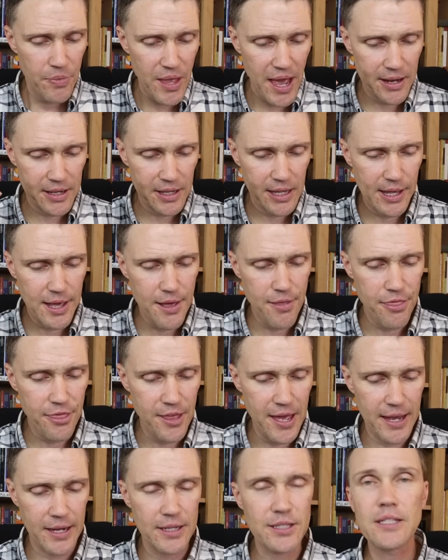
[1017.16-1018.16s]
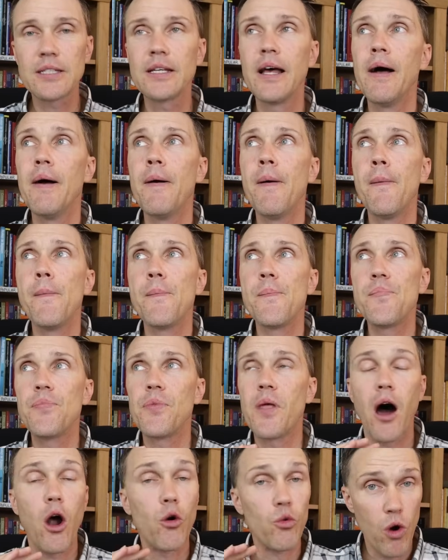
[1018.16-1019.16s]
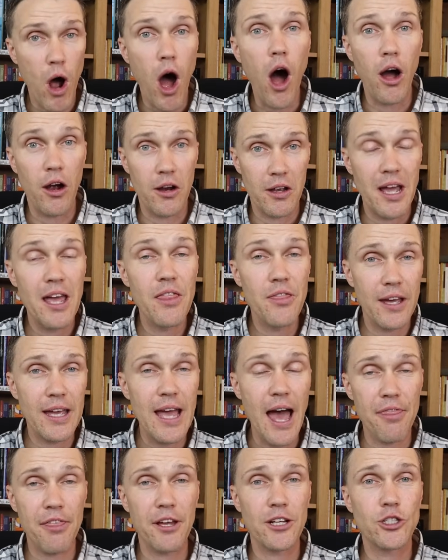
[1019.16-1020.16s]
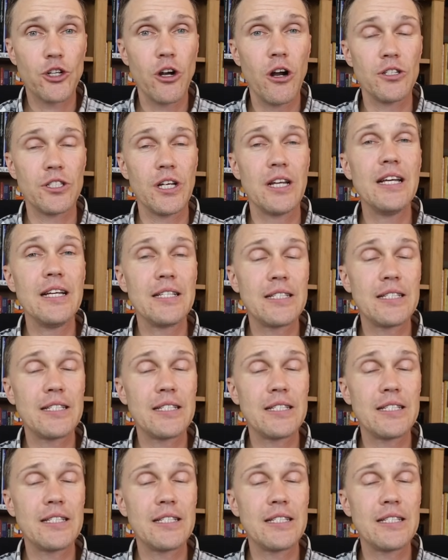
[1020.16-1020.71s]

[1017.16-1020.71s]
that he thinks are wrong in the Catholic Church. And